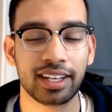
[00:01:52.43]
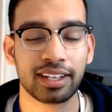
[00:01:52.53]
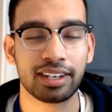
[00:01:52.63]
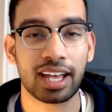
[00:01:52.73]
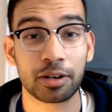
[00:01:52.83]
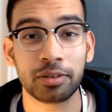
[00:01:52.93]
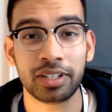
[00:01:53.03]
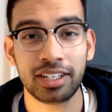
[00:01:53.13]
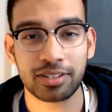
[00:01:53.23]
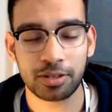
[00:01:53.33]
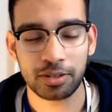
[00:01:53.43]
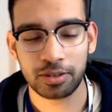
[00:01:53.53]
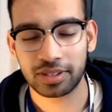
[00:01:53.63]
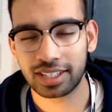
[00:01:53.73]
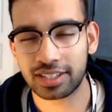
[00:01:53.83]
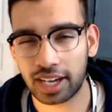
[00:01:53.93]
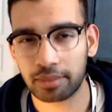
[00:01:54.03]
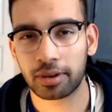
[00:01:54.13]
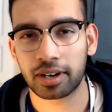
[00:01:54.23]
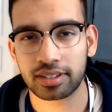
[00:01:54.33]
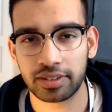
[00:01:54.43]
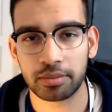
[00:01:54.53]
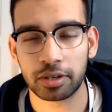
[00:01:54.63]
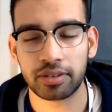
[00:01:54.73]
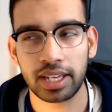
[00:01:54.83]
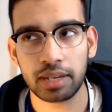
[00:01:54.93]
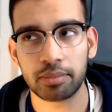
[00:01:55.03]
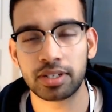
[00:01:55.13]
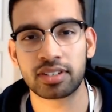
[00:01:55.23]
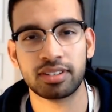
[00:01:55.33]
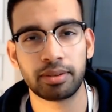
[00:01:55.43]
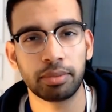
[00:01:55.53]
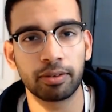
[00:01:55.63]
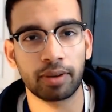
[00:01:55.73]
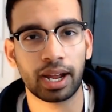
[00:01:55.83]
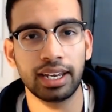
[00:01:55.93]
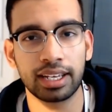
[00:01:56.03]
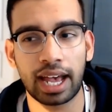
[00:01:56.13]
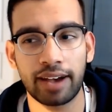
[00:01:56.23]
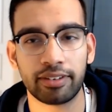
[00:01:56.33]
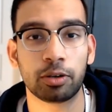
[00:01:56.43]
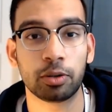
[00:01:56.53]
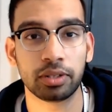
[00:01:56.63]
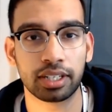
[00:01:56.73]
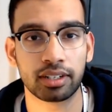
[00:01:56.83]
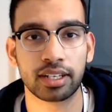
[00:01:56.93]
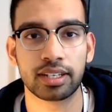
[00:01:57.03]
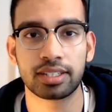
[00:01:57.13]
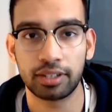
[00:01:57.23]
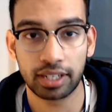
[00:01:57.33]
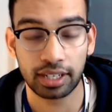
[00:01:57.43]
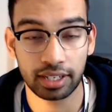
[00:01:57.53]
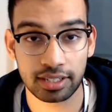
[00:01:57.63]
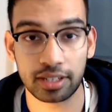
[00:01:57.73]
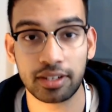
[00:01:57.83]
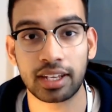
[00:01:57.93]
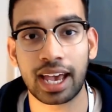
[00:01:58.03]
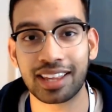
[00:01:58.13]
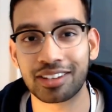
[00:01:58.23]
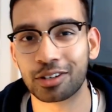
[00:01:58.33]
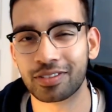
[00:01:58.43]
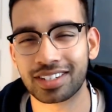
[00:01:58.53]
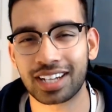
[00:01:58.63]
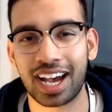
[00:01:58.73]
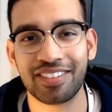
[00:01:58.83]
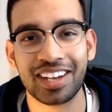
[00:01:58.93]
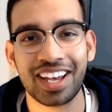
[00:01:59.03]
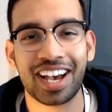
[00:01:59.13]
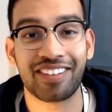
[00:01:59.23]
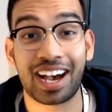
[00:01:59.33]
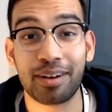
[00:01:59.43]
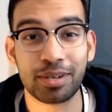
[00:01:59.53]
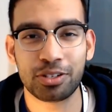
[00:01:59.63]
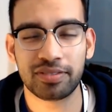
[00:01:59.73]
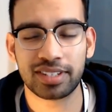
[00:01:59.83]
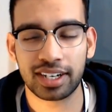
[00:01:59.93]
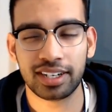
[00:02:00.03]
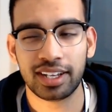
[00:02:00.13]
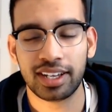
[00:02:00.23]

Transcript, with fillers: Not only do the check marks feel motivating, but just simply writing and have a whole nother list that you can continue to gather over time of how much you've done.